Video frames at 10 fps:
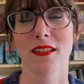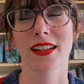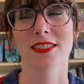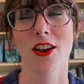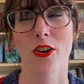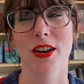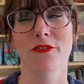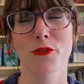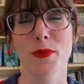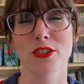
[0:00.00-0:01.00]
Like it's hard enough
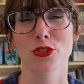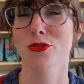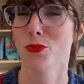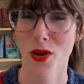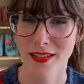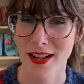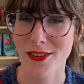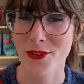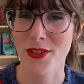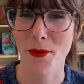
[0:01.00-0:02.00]
for me to choose one
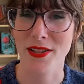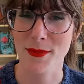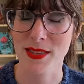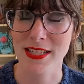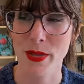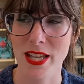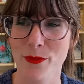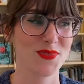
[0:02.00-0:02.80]
color that I want something to be.